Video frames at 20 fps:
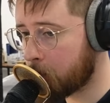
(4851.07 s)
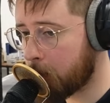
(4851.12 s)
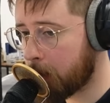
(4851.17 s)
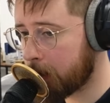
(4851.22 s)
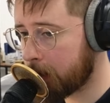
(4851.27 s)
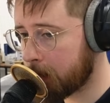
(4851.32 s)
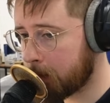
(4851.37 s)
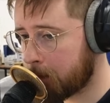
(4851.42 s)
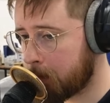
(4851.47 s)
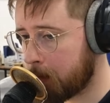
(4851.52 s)

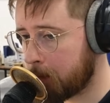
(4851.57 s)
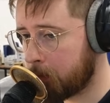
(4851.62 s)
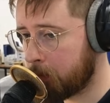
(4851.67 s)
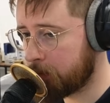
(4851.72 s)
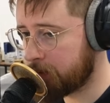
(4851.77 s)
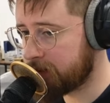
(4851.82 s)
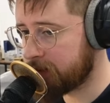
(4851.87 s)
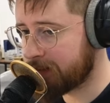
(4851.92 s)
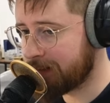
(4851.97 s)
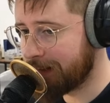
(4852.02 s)
regular people.
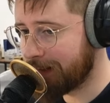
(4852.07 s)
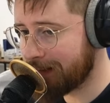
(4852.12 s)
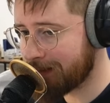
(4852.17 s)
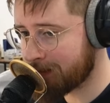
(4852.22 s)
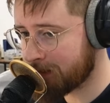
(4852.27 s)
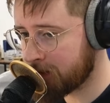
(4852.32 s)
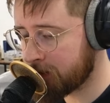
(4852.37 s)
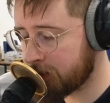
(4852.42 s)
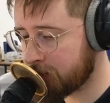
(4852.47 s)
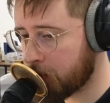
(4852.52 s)
This is
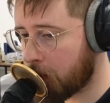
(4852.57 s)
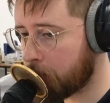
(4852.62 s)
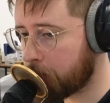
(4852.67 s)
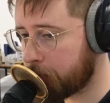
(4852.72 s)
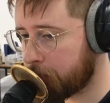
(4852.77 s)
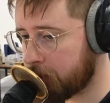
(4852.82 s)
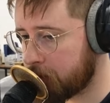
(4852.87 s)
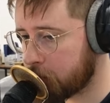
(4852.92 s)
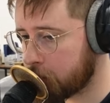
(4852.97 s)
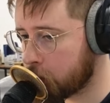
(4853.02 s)
listeners
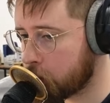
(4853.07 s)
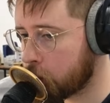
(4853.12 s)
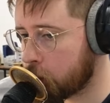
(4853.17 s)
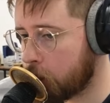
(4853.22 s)
of this show. I